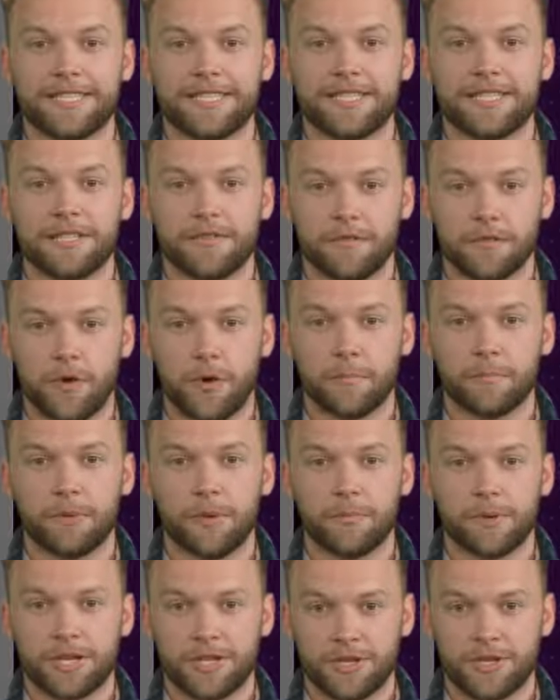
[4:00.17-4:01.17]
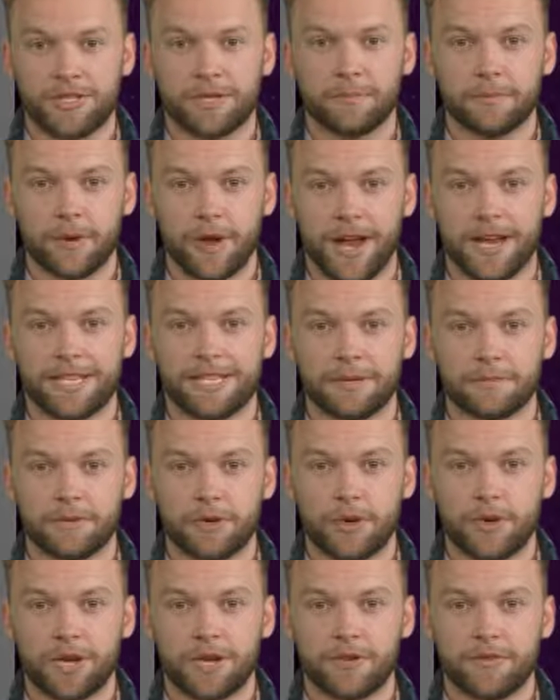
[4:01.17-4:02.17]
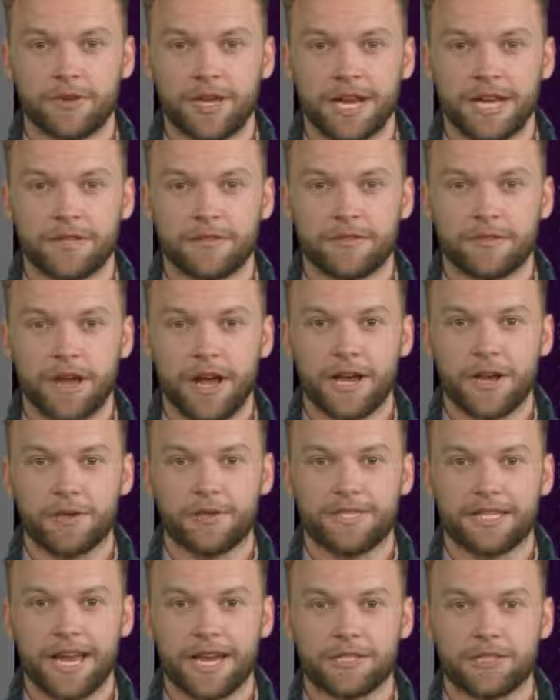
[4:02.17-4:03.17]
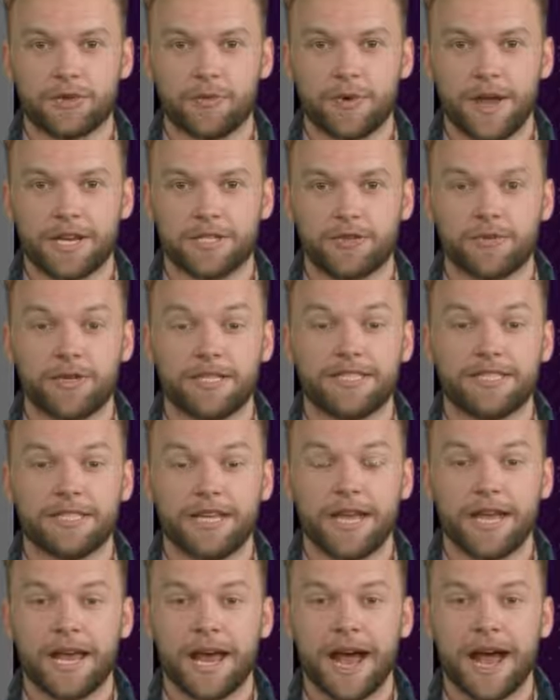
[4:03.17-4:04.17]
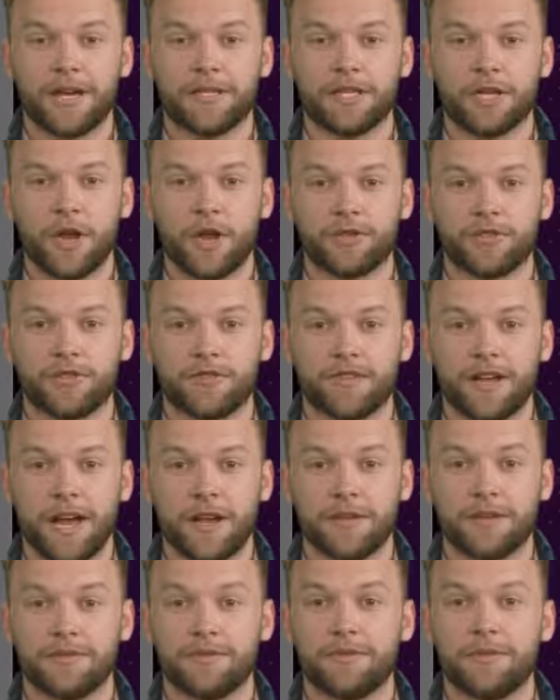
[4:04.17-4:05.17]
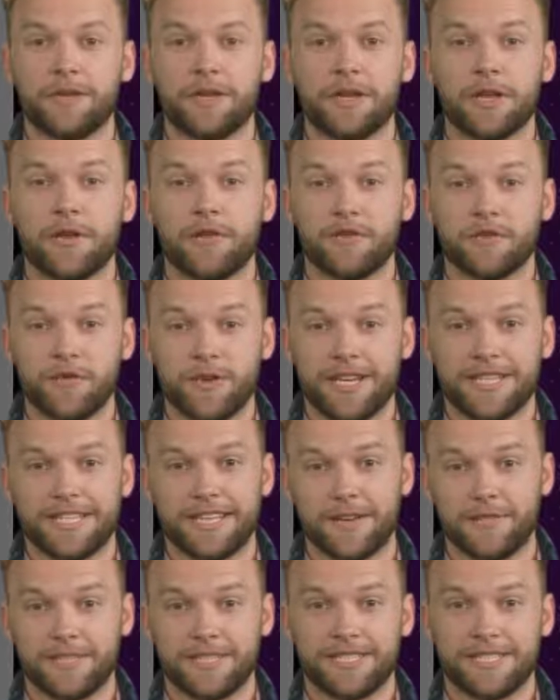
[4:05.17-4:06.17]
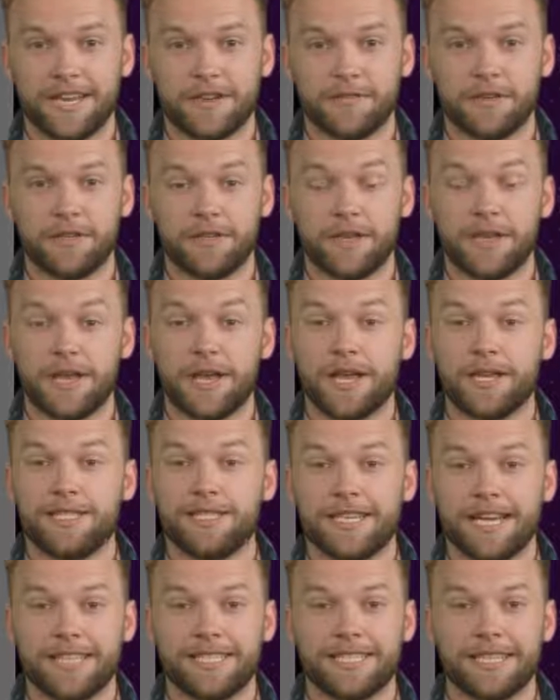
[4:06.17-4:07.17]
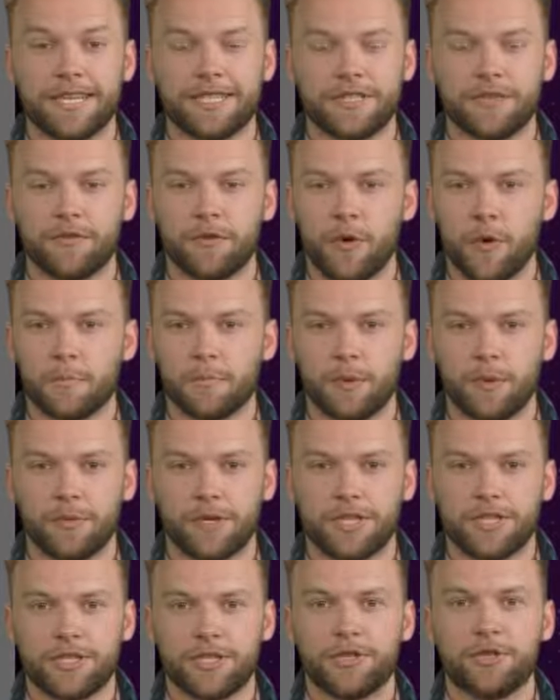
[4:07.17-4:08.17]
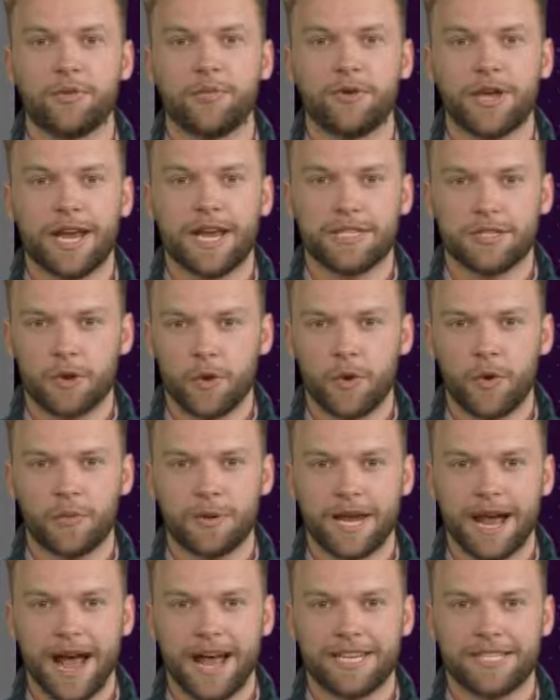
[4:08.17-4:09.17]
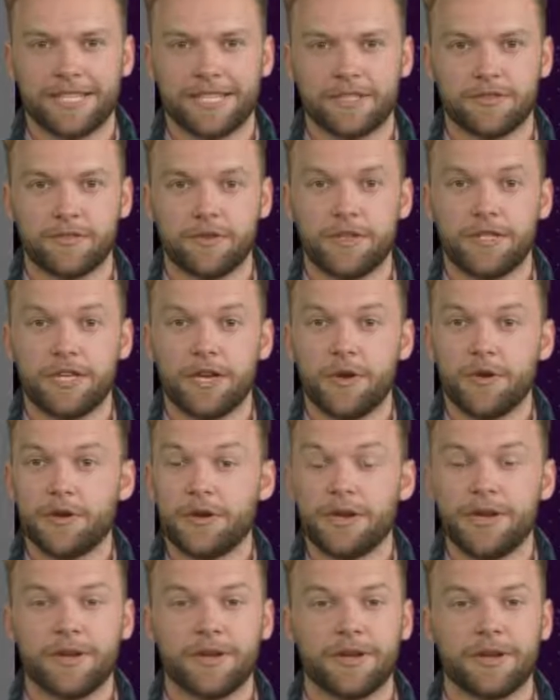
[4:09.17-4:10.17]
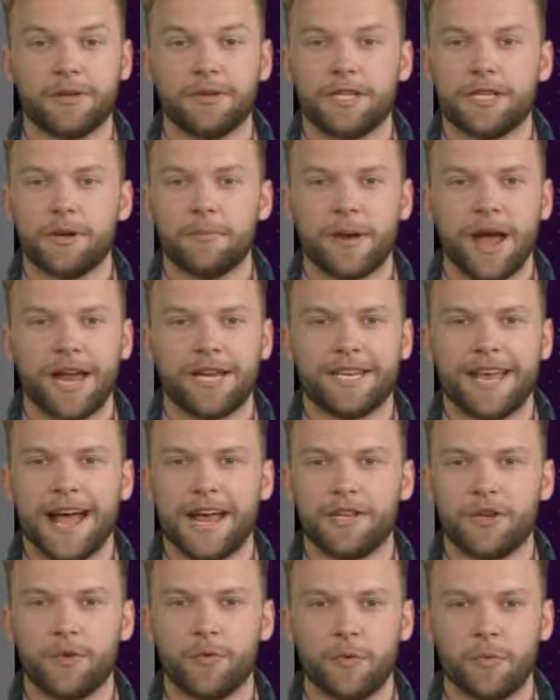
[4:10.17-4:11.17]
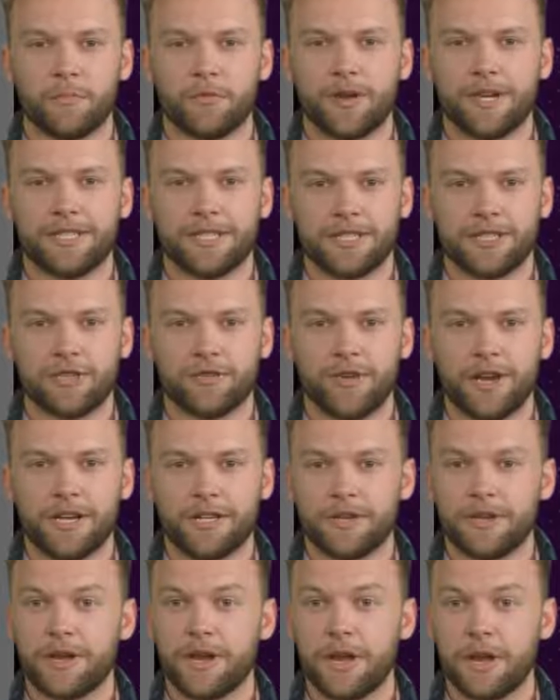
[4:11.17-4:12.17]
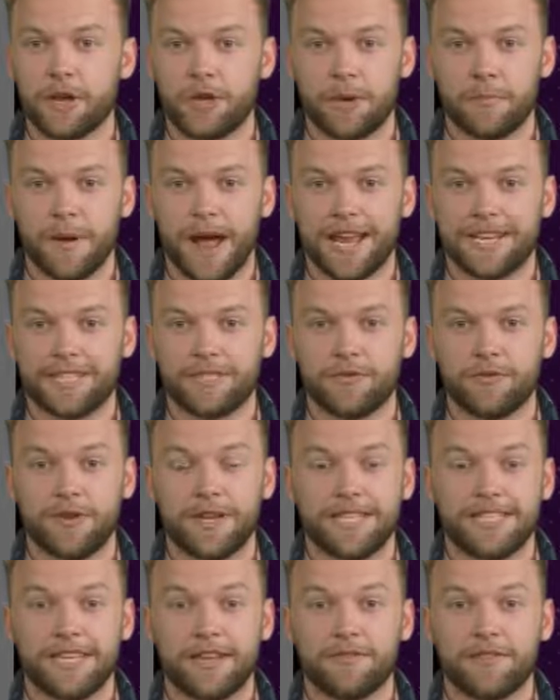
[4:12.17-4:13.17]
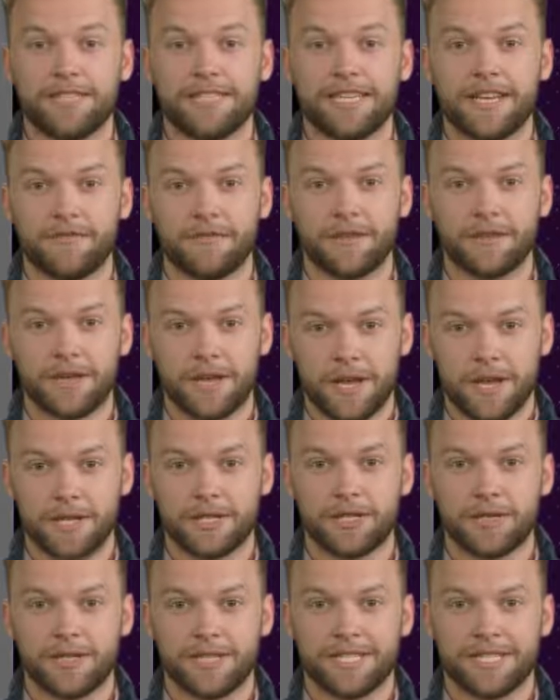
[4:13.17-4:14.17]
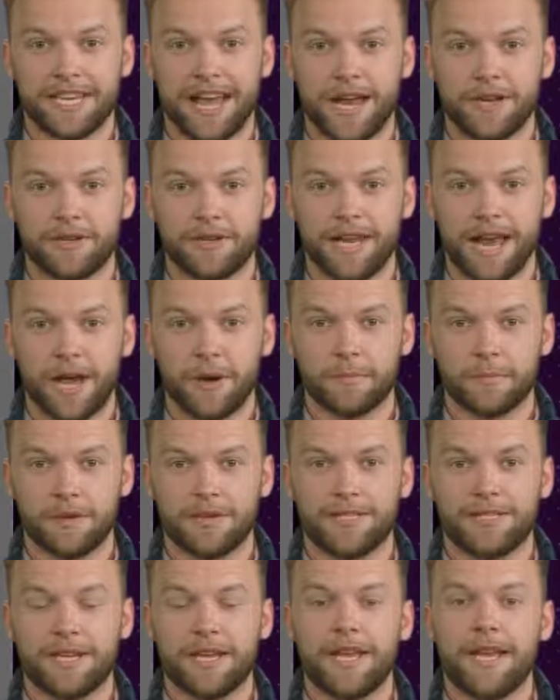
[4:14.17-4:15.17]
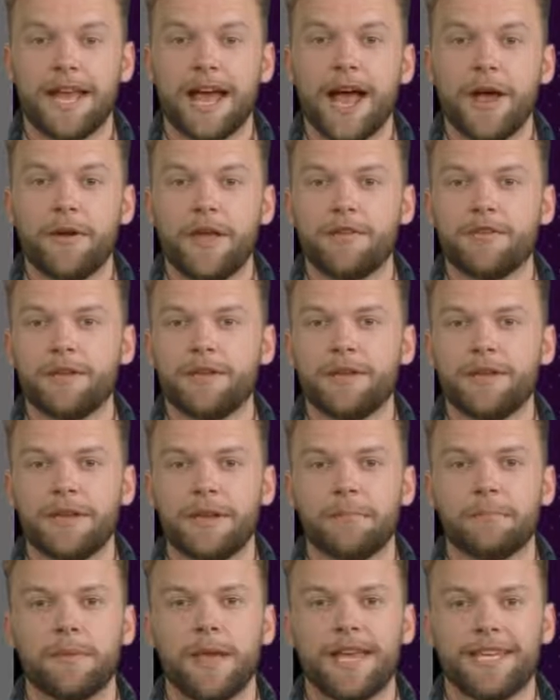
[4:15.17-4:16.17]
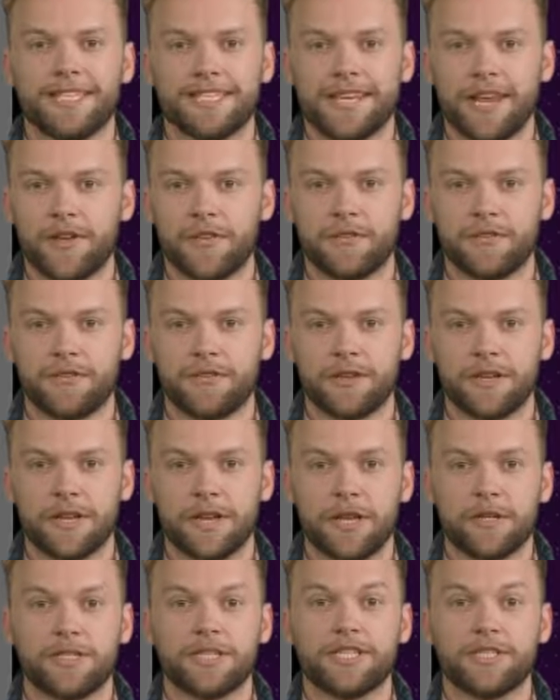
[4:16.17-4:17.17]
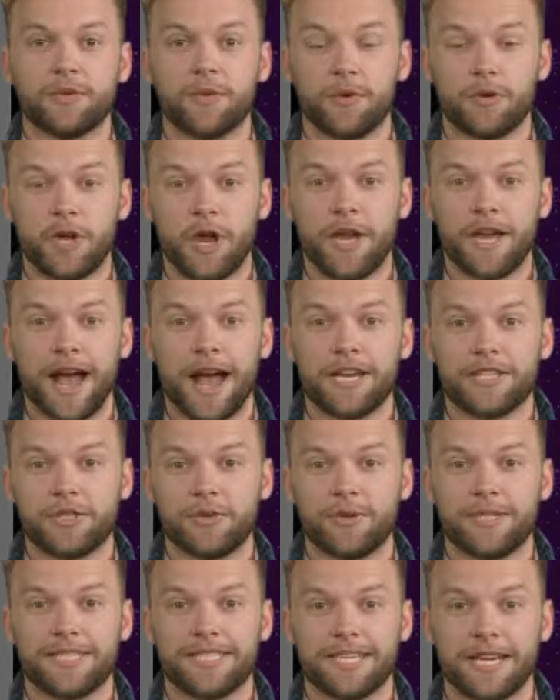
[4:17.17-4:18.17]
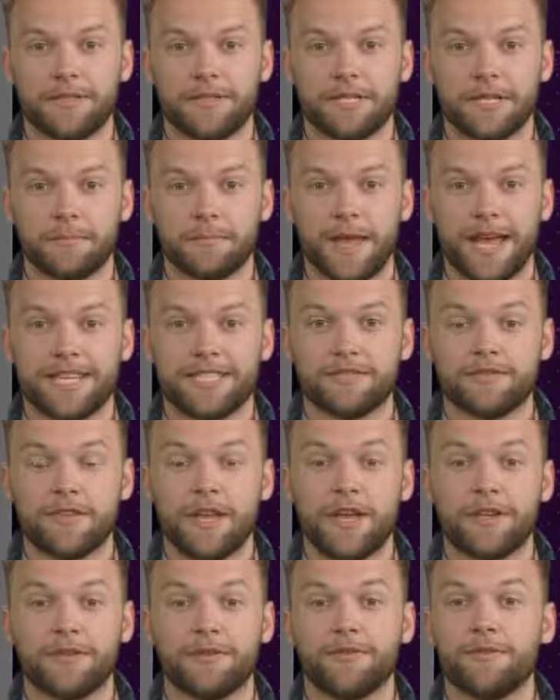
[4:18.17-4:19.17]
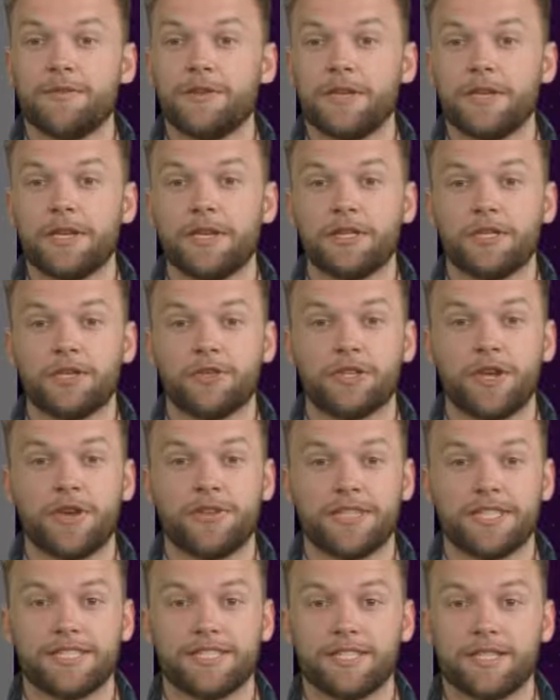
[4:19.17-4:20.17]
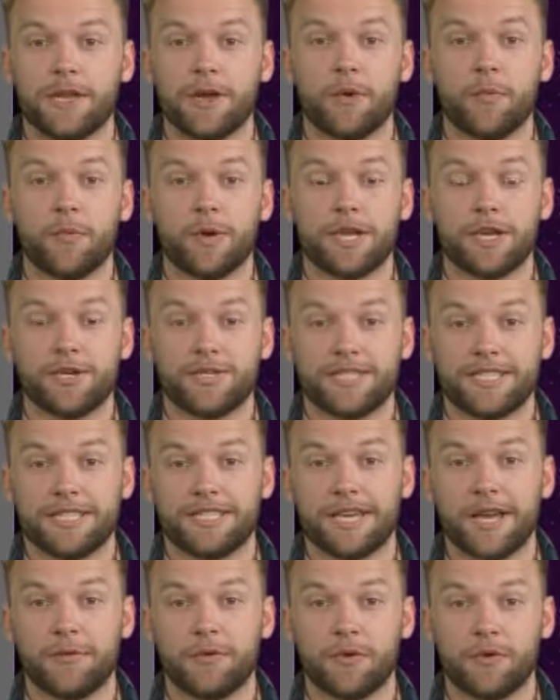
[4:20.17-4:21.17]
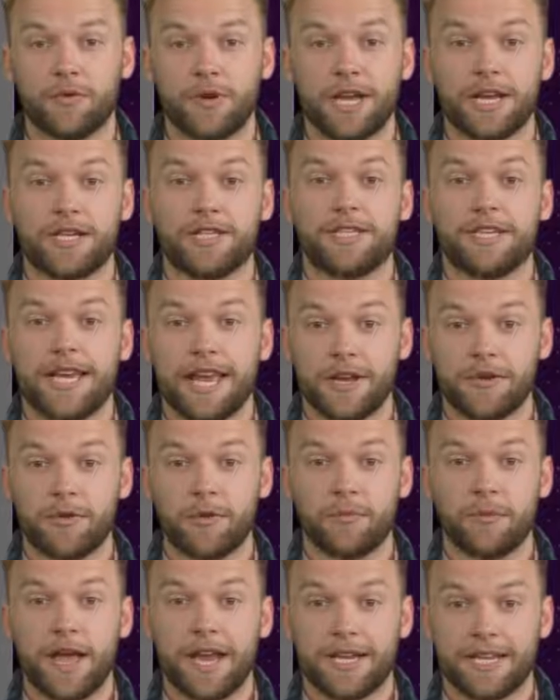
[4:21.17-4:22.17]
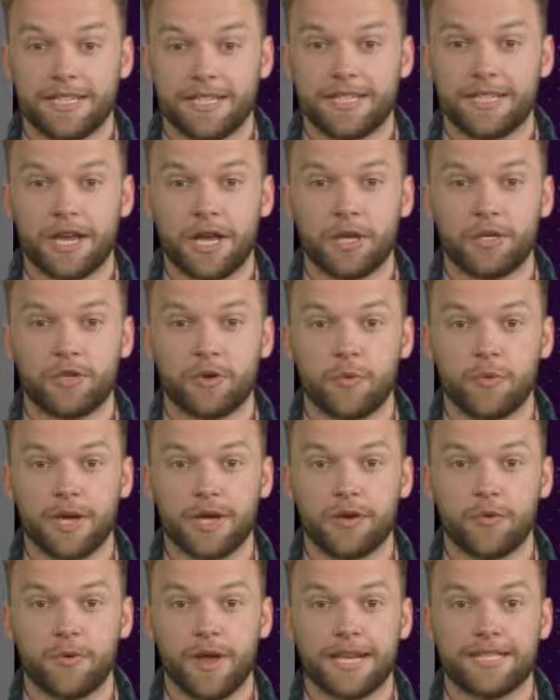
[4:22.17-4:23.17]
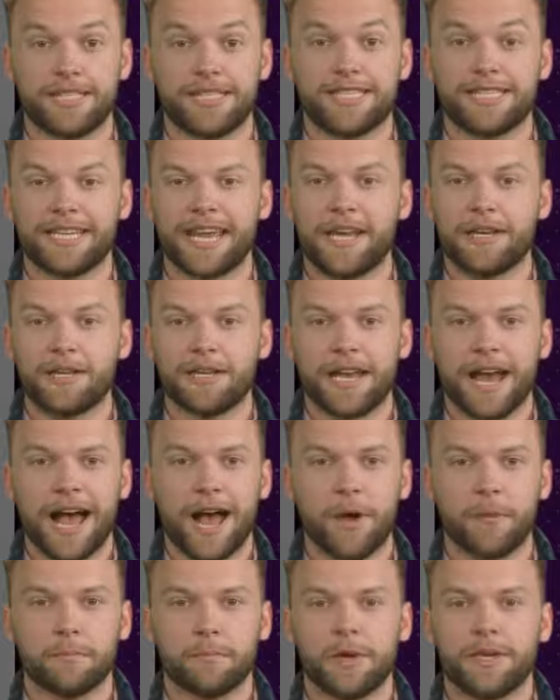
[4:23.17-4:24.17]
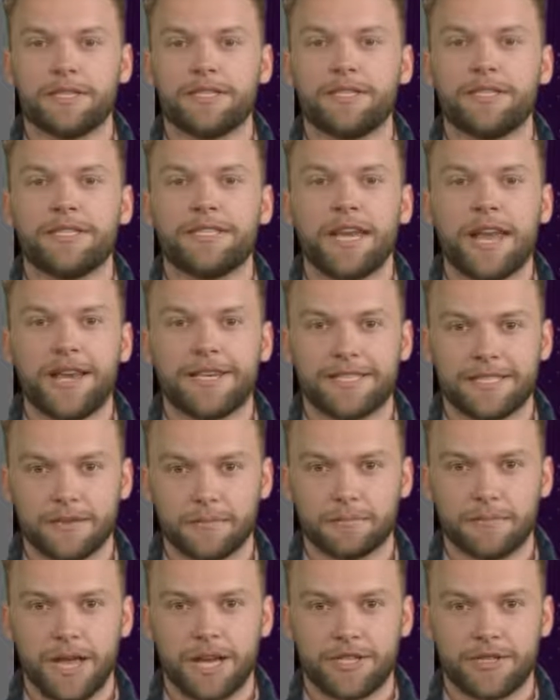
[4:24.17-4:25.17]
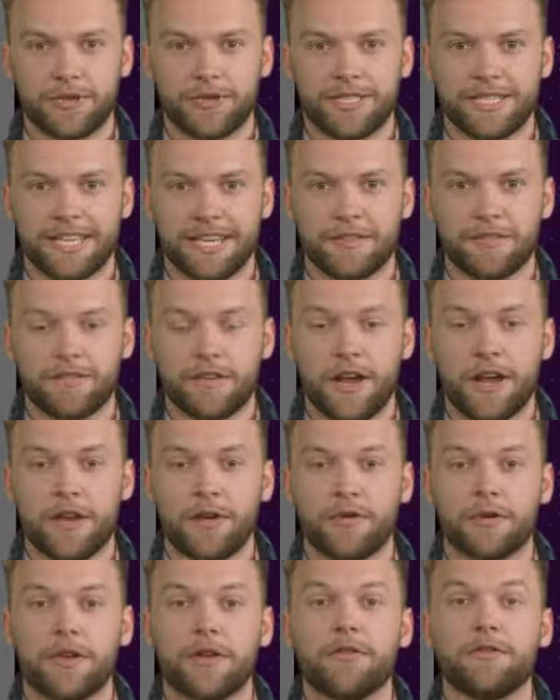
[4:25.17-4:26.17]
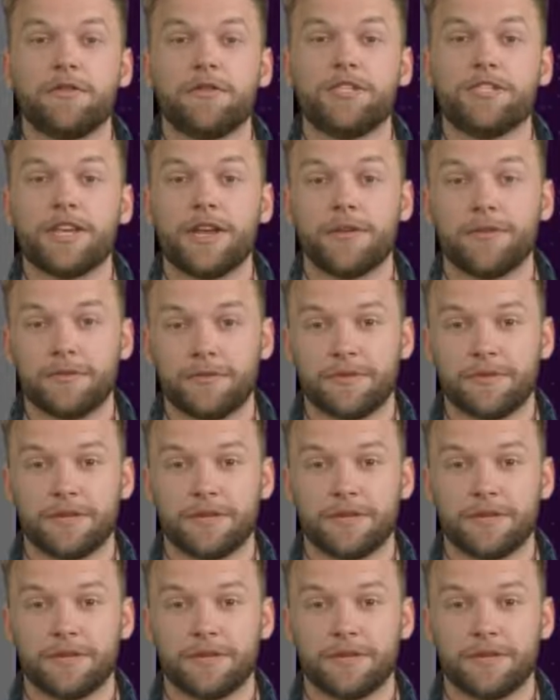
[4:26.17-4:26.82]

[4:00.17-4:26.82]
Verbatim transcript: the default permissions applied to newly created files and directories, and the octal value, three seven seven, sets the default permission to read-only access for the owner. The command echo will print the string umask three seven seven to the standard output. However, by itself, this will not actually set the umask value. To do this, we use the double greater than angle brackets to redirect the standard output to the dot bash or C file for Joe.